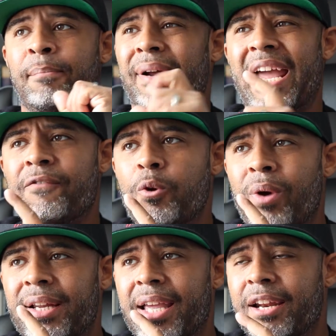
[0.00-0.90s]
but
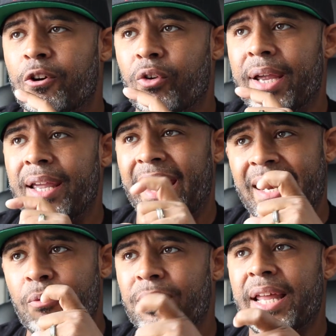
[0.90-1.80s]
everyone can agree
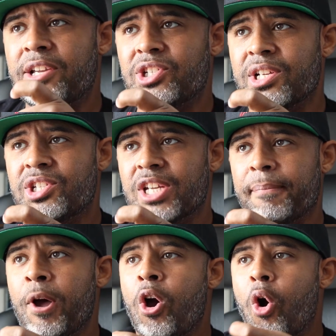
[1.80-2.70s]
in a relationship